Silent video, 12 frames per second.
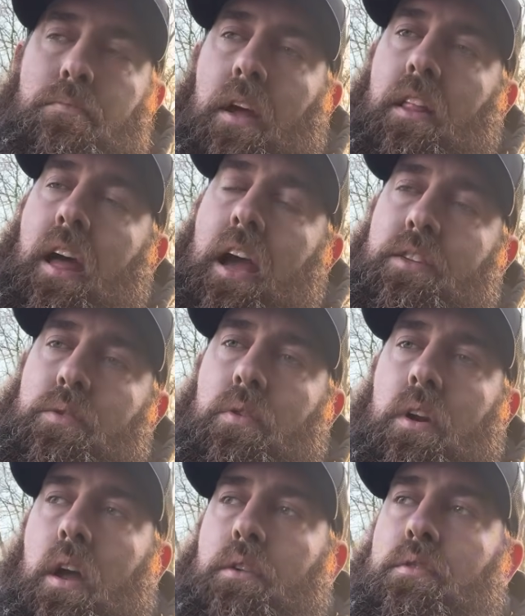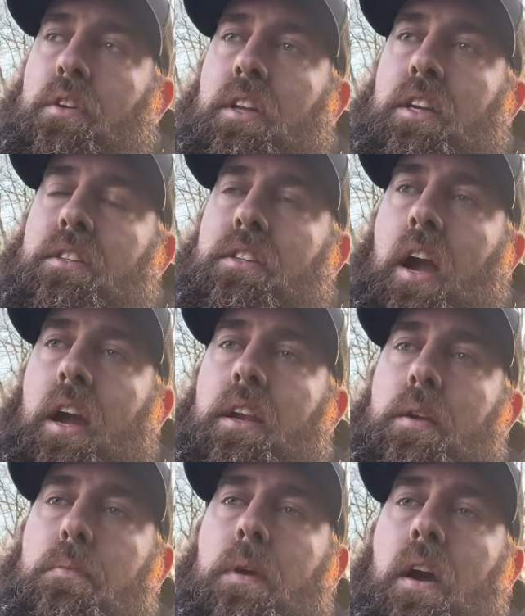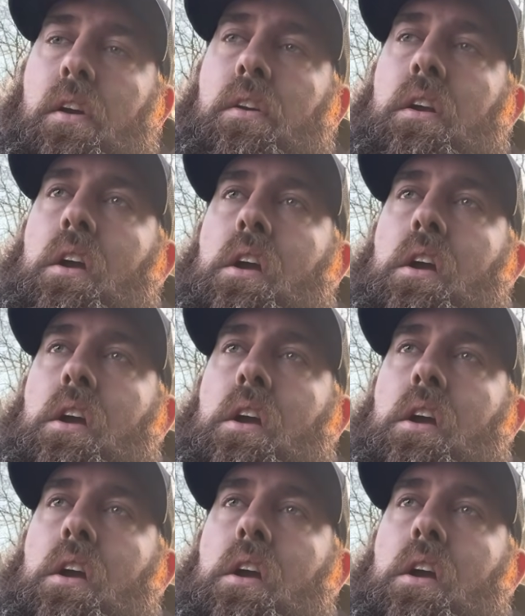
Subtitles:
My last one I was really excited about,